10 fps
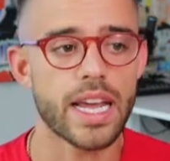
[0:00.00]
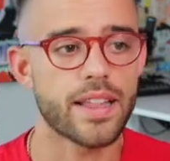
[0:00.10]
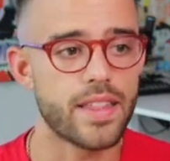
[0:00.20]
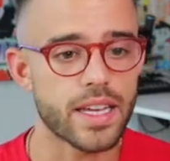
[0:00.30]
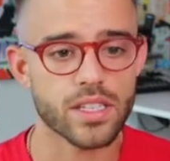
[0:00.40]

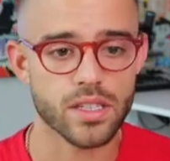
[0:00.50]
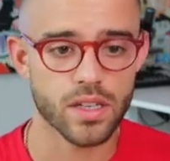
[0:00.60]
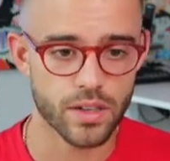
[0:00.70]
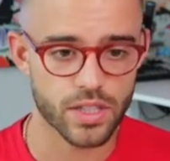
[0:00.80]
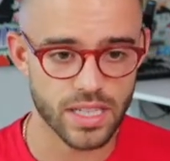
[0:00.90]
This
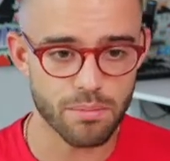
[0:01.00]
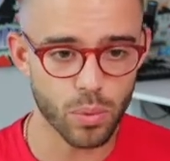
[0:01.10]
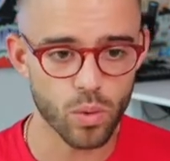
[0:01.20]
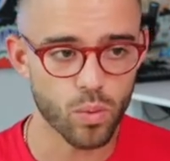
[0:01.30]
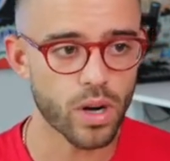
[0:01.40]

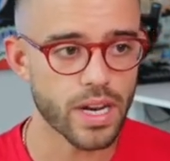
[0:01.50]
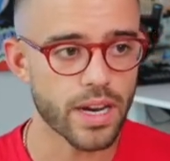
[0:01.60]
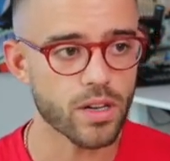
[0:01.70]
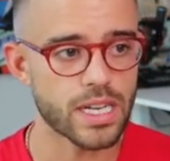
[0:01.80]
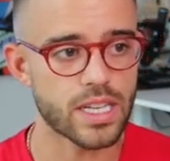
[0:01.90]
symbol one
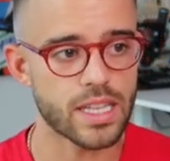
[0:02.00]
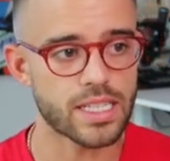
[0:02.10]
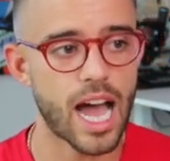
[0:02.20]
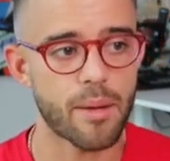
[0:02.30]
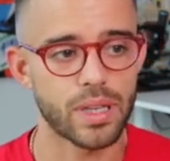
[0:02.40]
here is in the
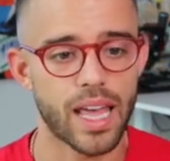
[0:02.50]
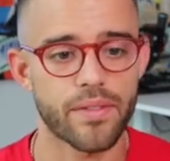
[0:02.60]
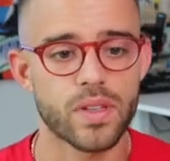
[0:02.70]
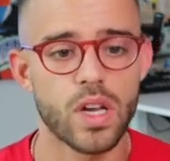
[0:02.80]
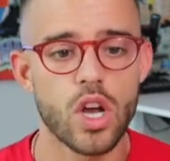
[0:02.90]
top
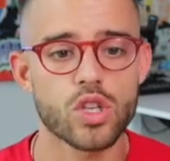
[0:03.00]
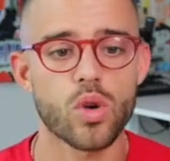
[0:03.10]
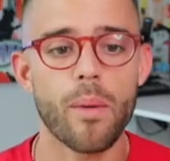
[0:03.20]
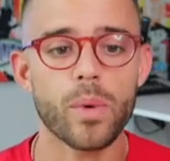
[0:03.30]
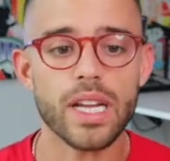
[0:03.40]
left. So
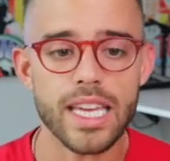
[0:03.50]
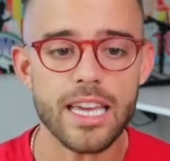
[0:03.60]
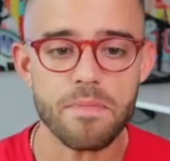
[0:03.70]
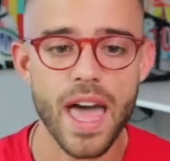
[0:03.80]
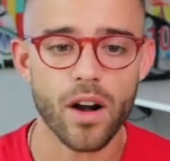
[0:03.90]
I'm gonna
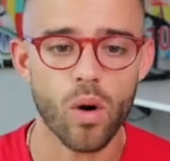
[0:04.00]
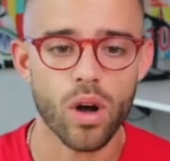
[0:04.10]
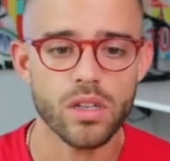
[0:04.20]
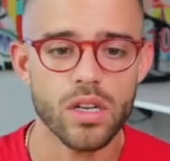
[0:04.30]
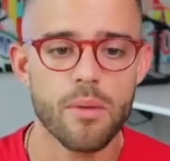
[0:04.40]
keep that
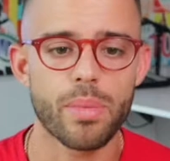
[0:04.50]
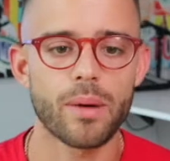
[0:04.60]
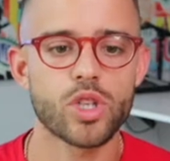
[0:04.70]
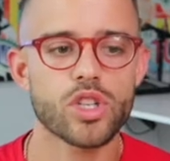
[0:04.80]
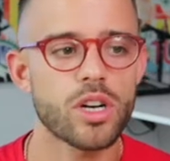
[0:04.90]
on, but I'm
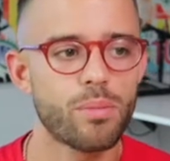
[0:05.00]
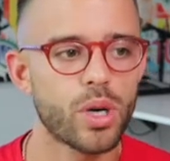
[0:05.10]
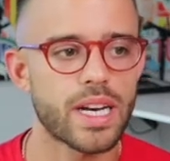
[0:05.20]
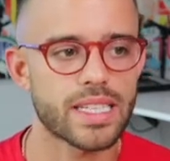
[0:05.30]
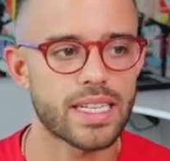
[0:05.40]
just gonna put
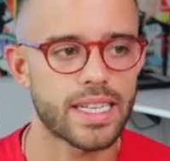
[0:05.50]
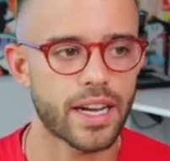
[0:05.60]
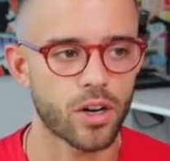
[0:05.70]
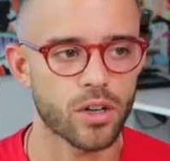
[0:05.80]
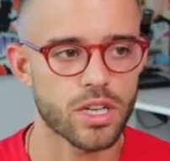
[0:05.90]
it as the
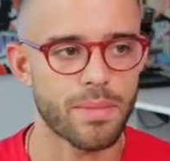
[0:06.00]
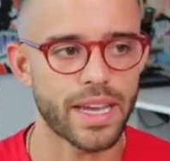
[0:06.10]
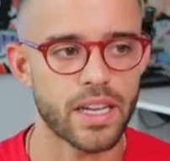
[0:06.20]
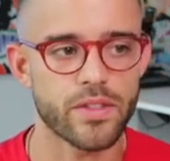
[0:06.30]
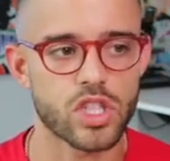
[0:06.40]
ticker to make it
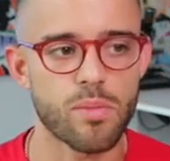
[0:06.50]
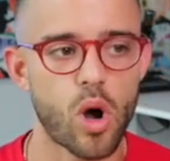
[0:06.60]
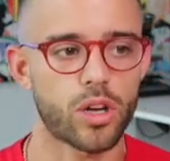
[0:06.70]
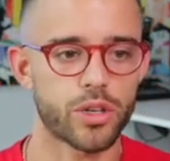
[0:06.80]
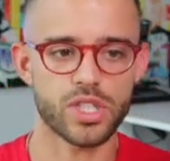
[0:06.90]
even
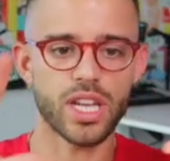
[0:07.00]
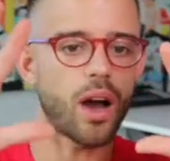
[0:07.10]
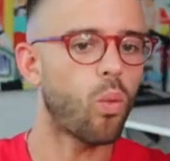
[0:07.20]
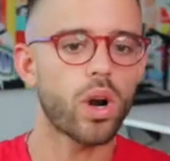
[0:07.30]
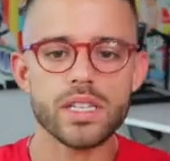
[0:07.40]
smaller. You see, I
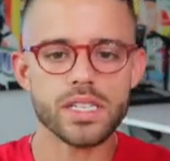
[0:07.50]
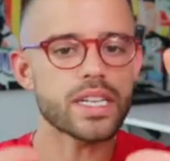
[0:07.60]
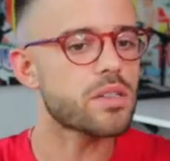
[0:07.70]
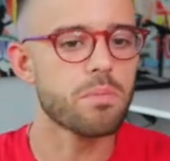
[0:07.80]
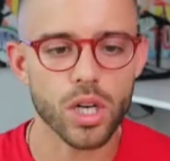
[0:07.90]
wanna see
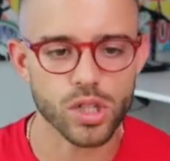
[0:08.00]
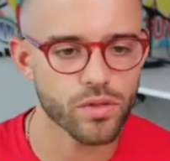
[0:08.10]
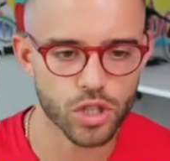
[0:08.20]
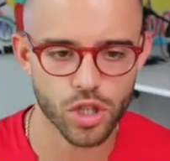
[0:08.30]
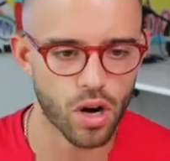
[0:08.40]
as much of the
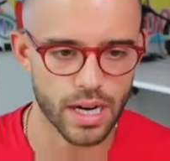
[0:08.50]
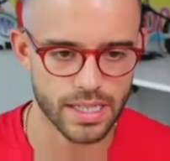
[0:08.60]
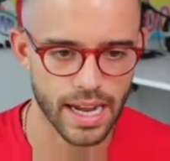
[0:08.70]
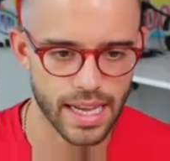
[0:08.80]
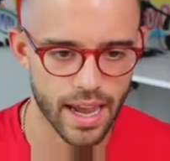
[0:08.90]
chart as
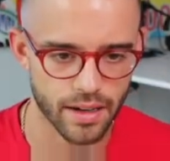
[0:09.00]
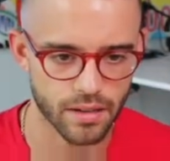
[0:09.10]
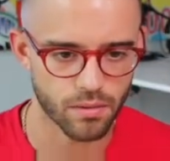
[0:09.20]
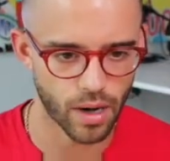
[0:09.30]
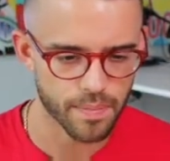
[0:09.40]
I can,
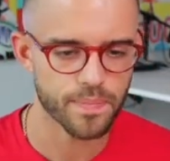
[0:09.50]
right?